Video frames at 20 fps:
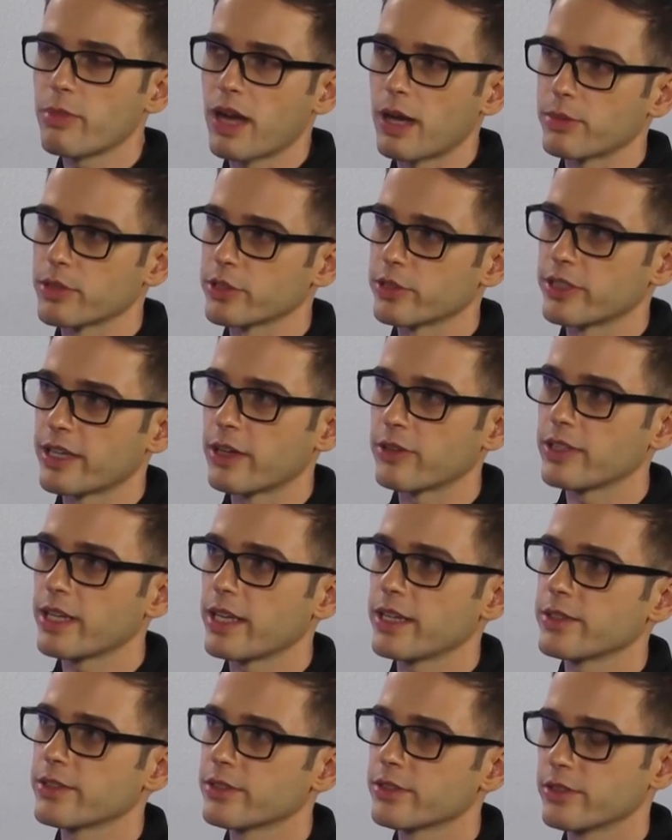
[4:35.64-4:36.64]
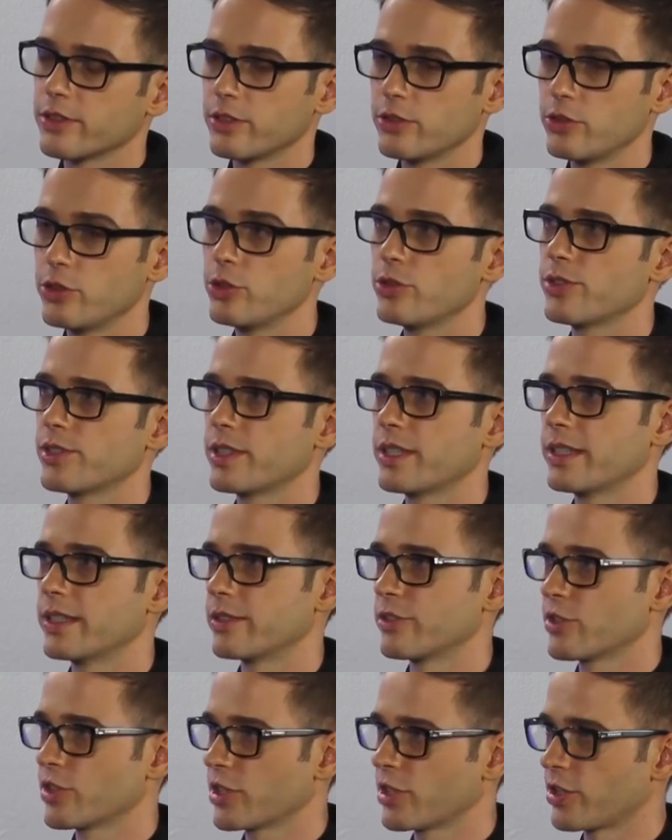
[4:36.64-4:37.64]
popular nowadays. You do see it
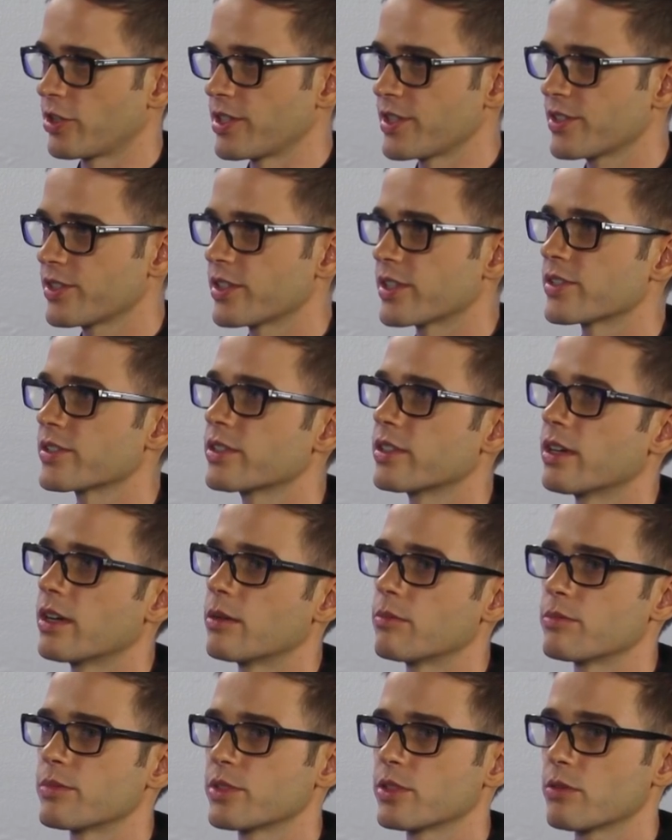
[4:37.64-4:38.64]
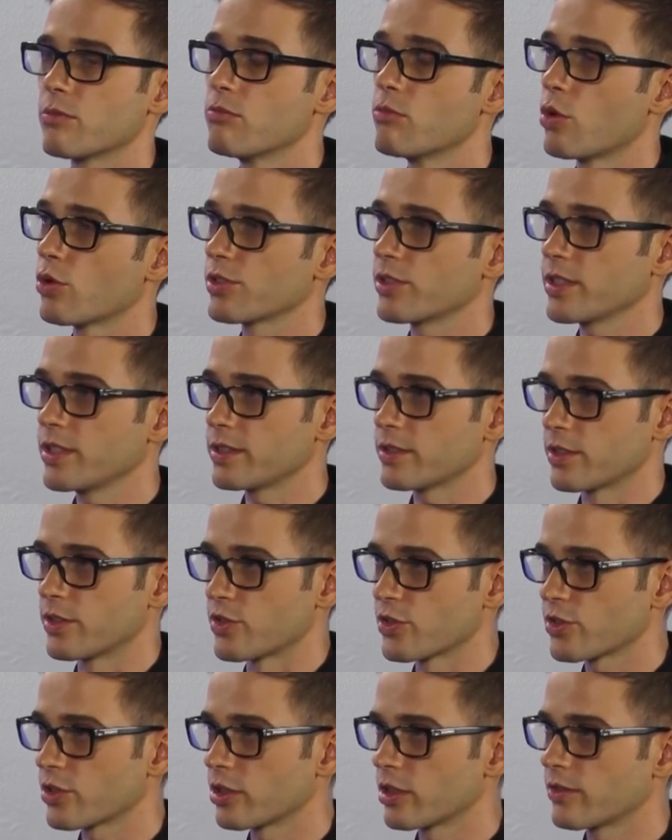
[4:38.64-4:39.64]
in security systems. Mostly it's
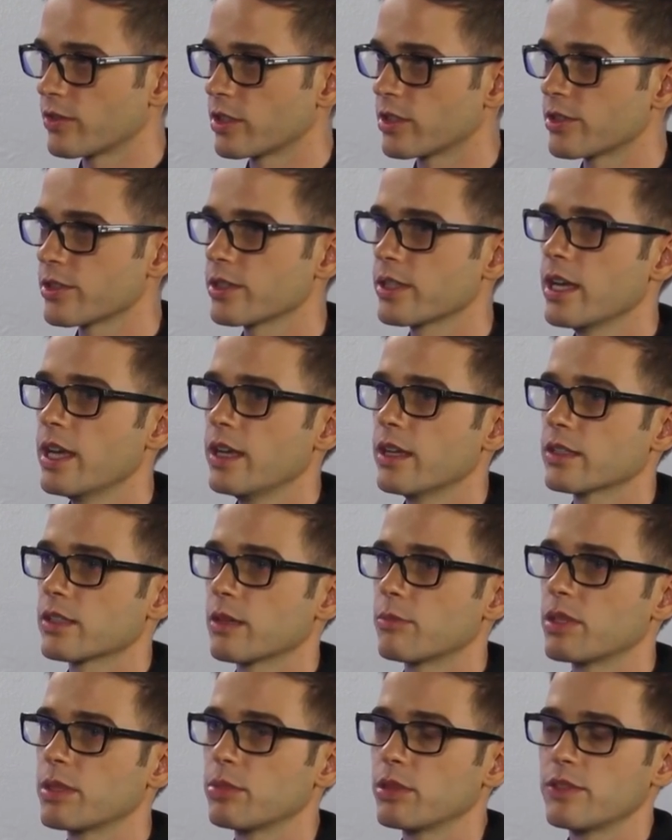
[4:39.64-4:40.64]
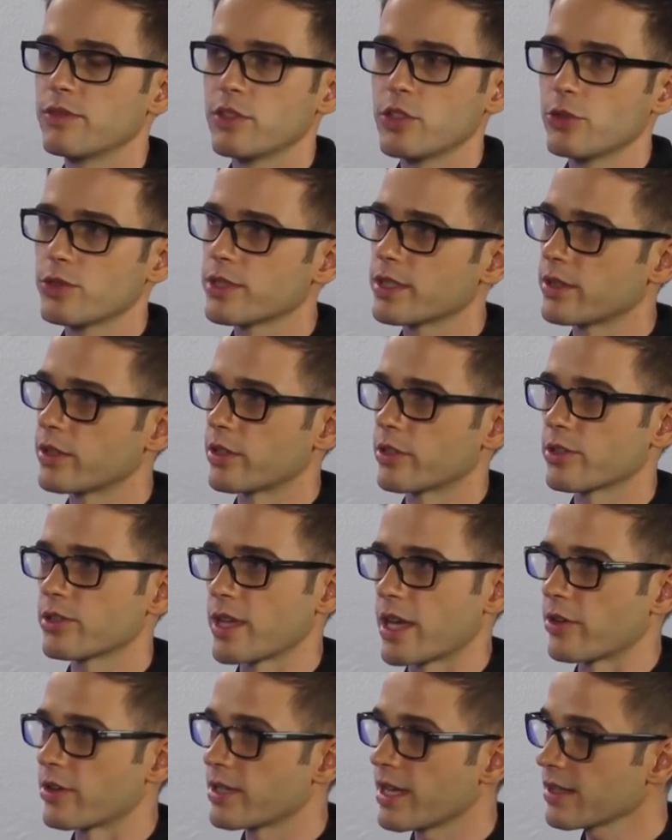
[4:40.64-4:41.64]
in servers. Some people even use it in their
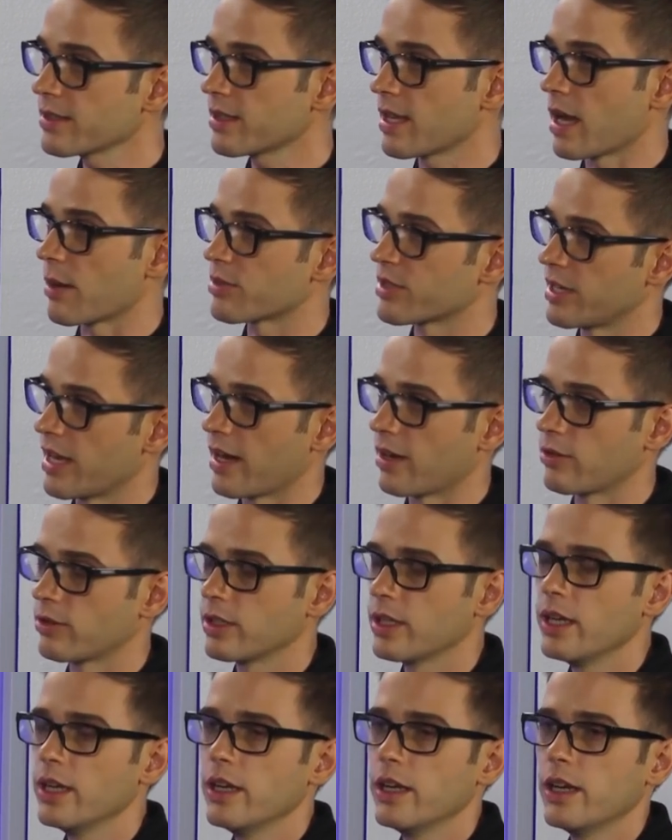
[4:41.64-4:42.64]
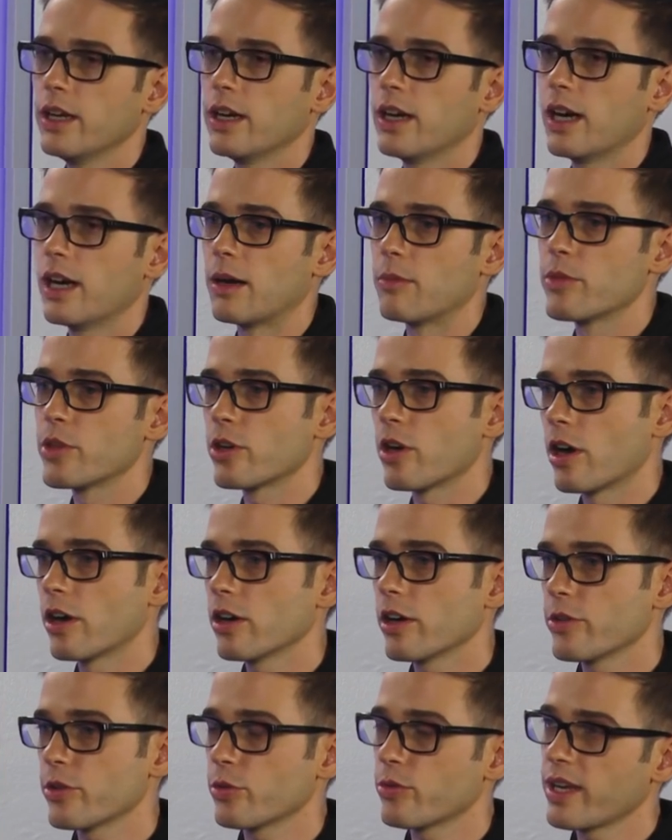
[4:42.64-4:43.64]
standard desktops now. There
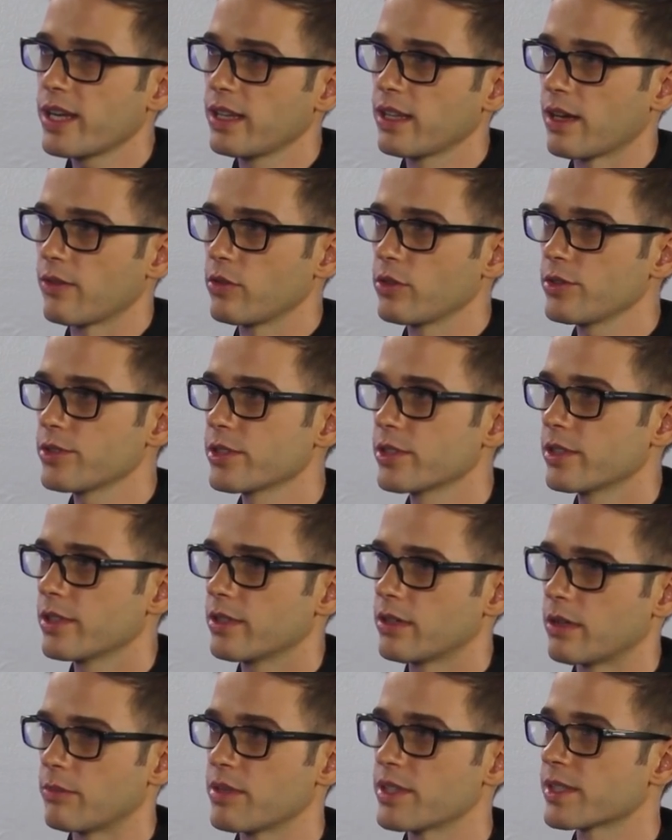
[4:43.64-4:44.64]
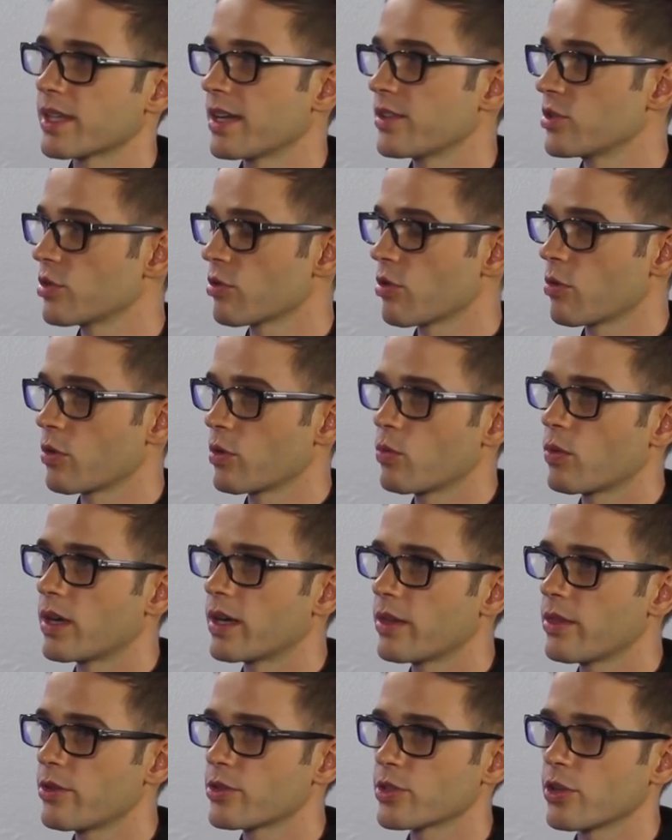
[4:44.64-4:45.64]
are other RAID levels. Besides 0 and
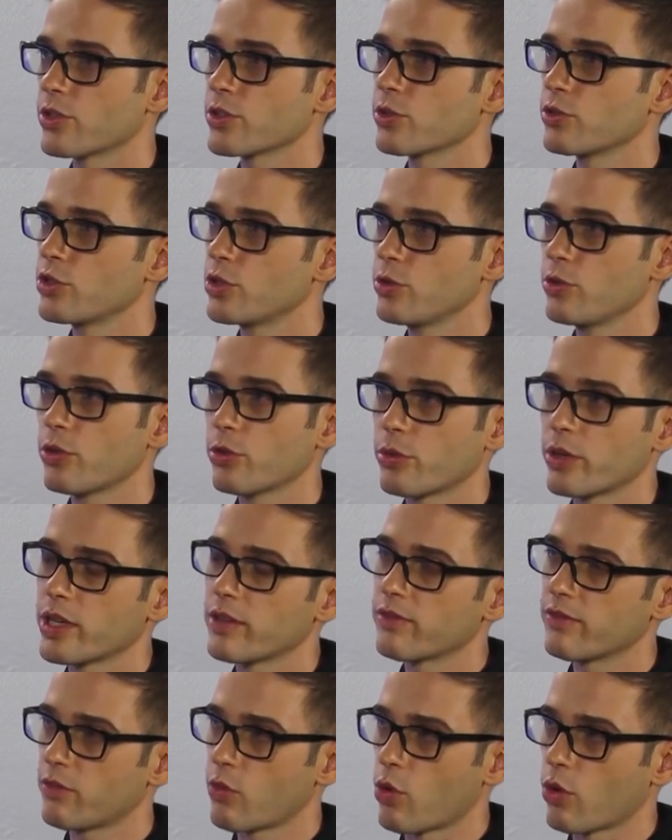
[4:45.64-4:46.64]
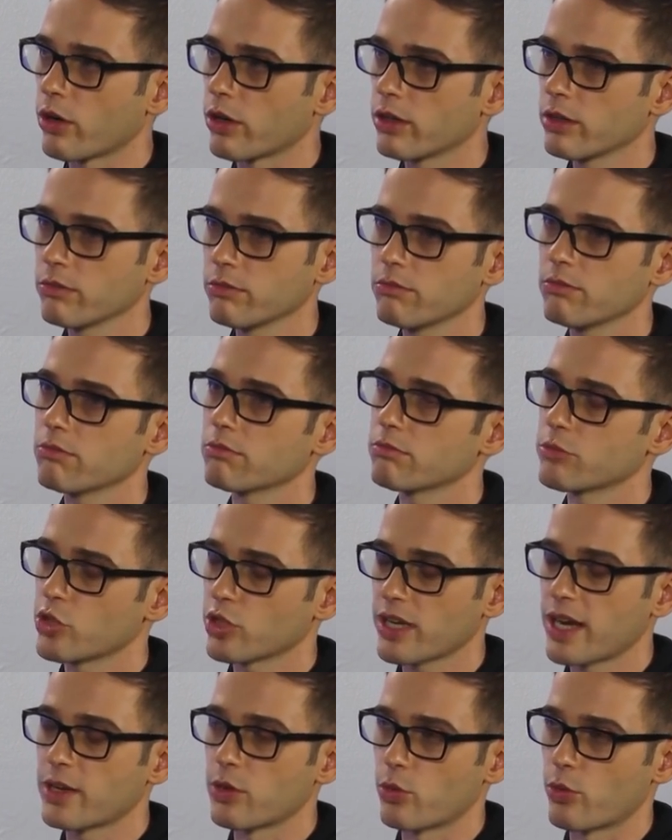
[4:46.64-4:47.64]
1, there's also 2, 3, and 4.
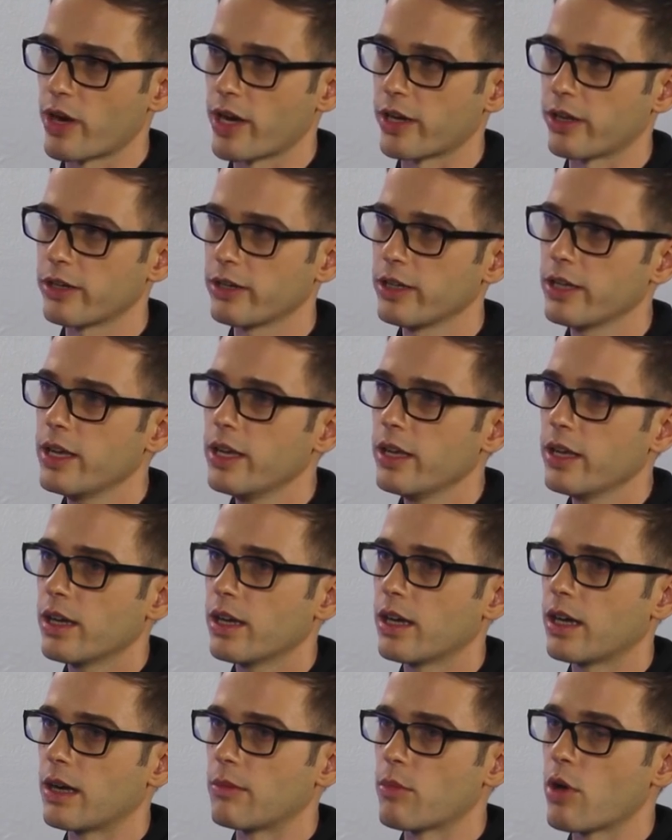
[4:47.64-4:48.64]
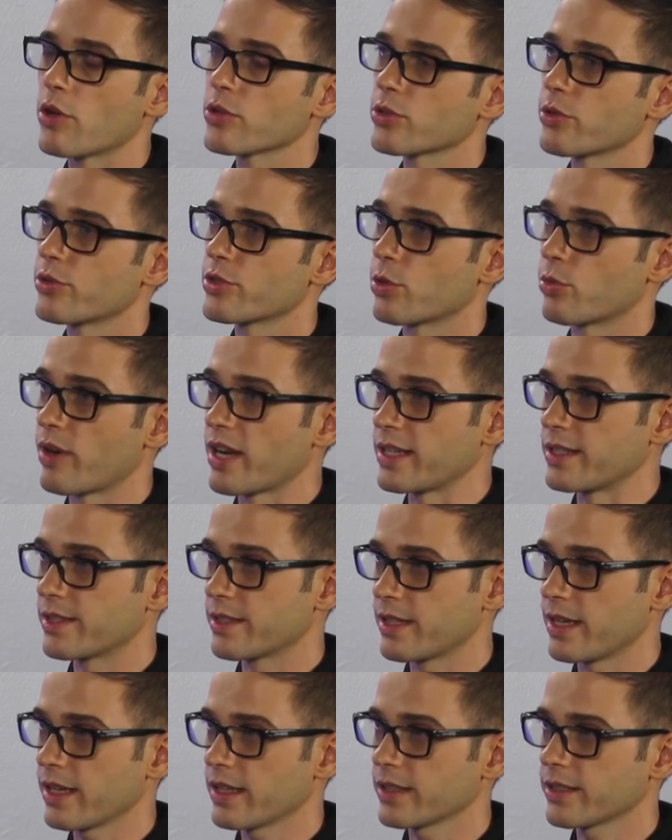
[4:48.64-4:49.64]
They're kind of rare. Also, there's a RAID
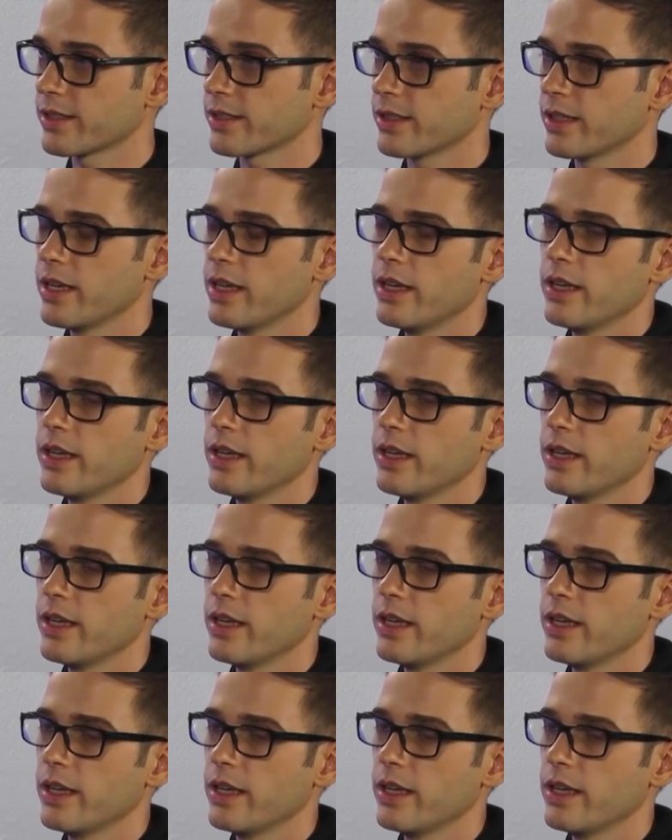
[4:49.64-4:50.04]
6.